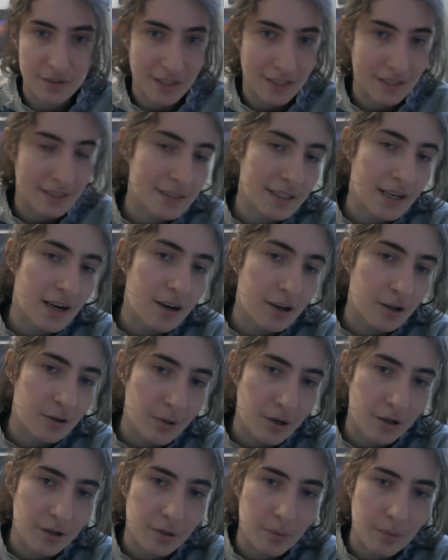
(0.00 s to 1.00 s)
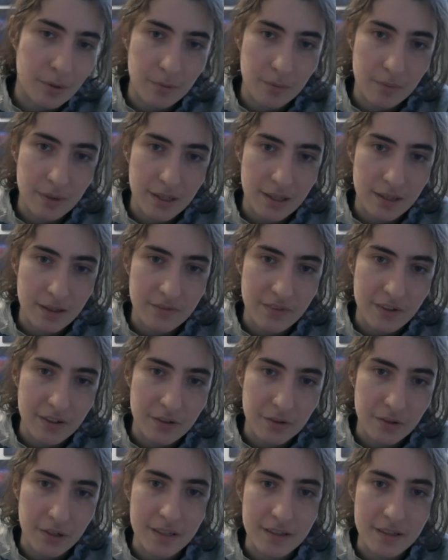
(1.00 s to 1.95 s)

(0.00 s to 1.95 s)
That is the hard part about making inventory,